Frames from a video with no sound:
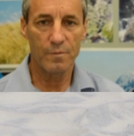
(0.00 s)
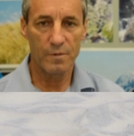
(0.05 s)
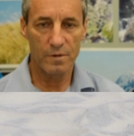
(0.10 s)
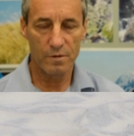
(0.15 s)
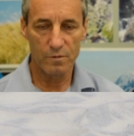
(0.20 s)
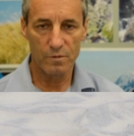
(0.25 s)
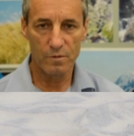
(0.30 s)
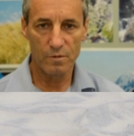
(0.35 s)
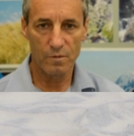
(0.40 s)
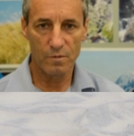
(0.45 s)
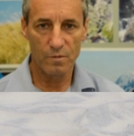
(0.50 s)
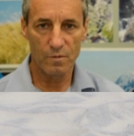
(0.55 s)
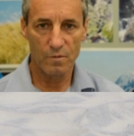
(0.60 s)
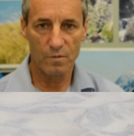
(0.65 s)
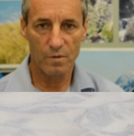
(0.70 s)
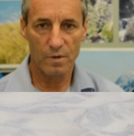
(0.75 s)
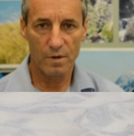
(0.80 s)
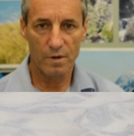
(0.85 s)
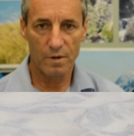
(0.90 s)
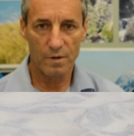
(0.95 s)
and they're all
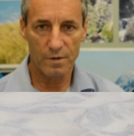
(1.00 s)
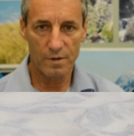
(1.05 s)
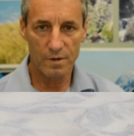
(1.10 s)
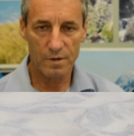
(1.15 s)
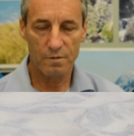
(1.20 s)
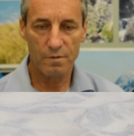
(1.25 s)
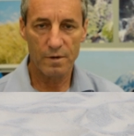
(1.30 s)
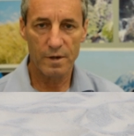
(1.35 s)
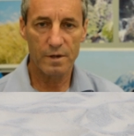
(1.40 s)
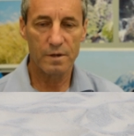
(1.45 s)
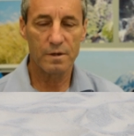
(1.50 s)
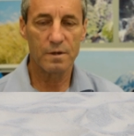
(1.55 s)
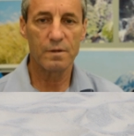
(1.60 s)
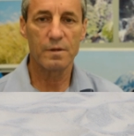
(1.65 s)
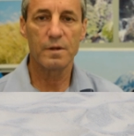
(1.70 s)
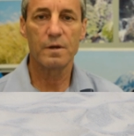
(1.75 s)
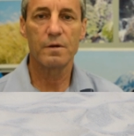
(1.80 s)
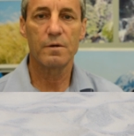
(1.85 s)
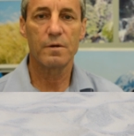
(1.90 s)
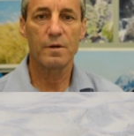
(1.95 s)
uh, integrated and
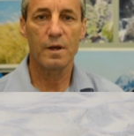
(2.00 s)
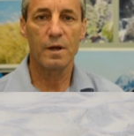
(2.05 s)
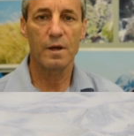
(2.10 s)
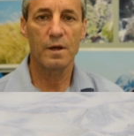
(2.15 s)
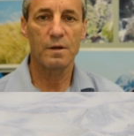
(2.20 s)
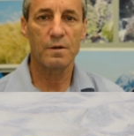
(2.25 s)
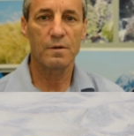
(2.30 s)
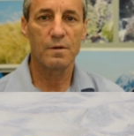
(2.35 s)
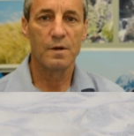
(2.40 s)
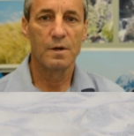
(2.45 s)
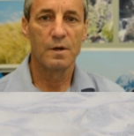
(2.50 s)
there at hand,